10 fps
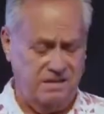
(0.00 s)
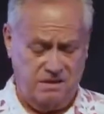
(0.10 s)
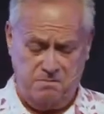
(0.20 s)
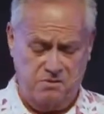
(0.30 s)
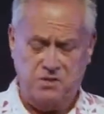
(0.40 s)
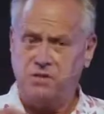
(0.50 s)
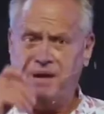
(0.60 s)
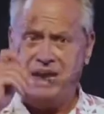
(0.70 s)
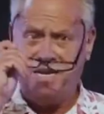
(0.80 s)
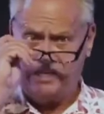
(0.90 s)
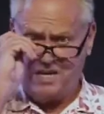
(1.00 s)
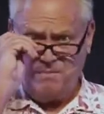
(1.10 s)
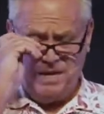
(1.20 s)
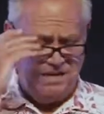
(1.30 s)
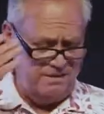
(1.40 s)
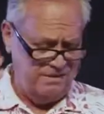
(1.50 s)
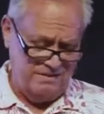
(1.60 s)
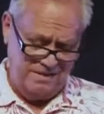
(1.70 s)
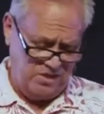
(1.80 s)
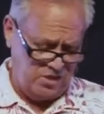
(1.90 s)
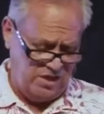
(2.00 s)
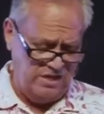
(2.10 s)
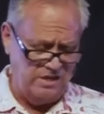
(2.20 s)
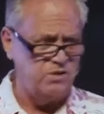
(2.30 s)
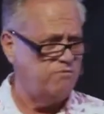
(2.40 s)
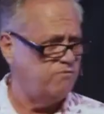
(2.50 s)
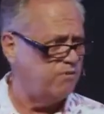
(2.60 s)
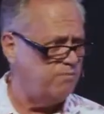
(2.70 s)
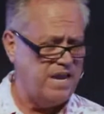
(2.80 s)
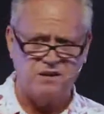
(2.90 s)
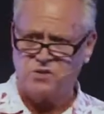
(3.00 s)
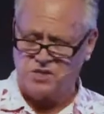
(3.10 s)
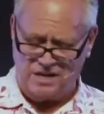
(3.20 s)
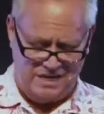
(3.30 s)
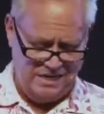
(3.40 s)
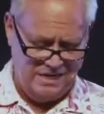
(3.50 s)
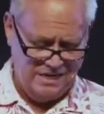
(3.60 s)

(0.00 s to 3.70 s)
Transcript: I mean, this man has come in, has seen it from the outside.